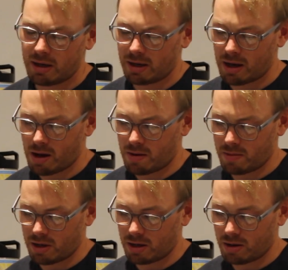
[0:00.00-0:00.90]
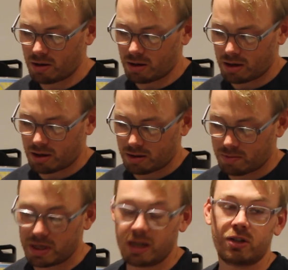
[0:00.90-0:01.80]
It'd
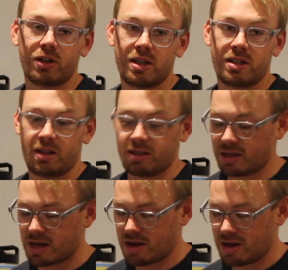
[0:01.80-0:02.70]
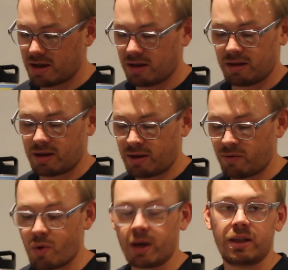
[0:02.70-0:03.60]
be interesting to see, have
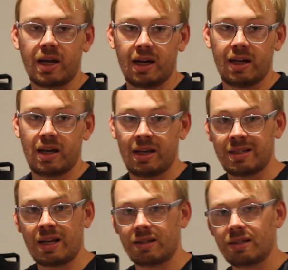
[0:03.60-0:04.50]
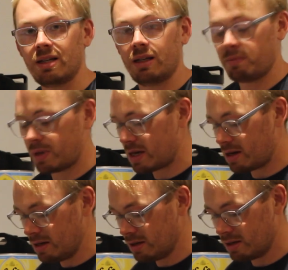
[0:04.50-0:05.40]
you had that? Is that still a
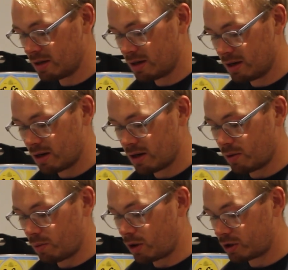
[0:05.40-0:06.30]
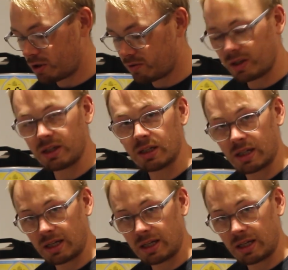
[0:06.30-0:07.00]
beer? What do you think of